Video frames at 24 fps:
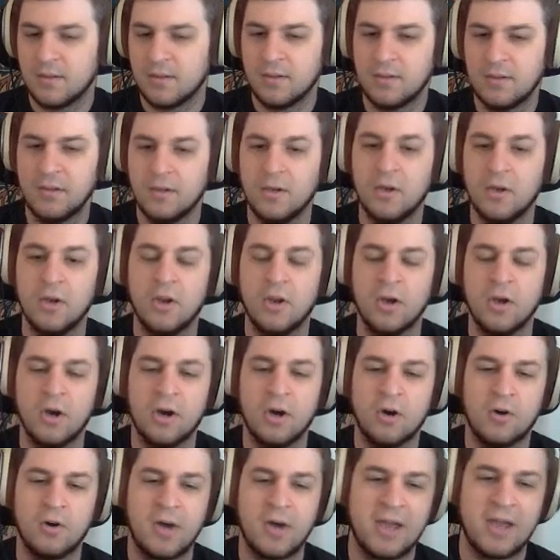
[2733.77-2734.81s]

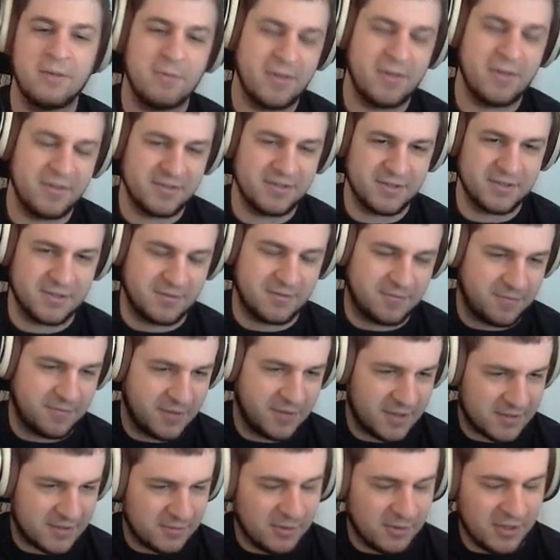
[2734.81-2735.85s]
No, I read this as a
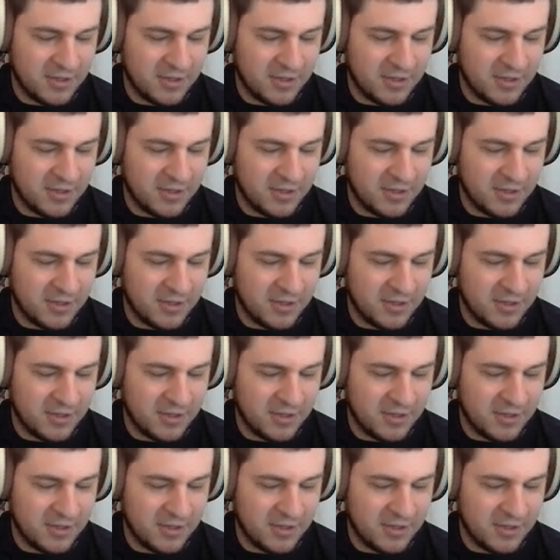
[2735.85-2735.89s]
fix. Well,